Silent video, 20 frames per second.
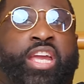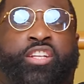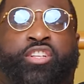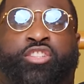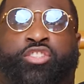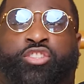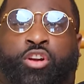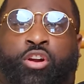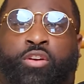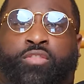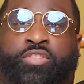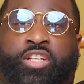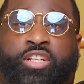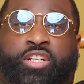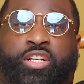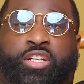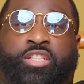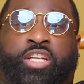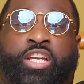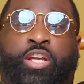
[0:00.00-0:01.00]
He deserves it
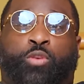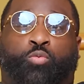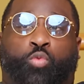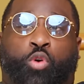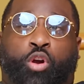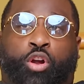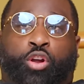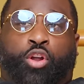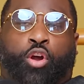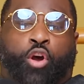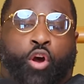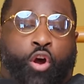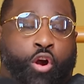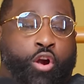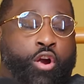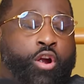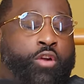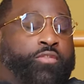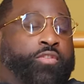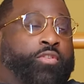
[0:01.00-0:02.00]
because he worked
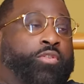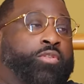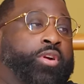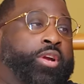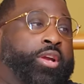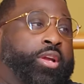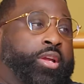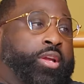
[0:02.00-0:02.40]
hard for it.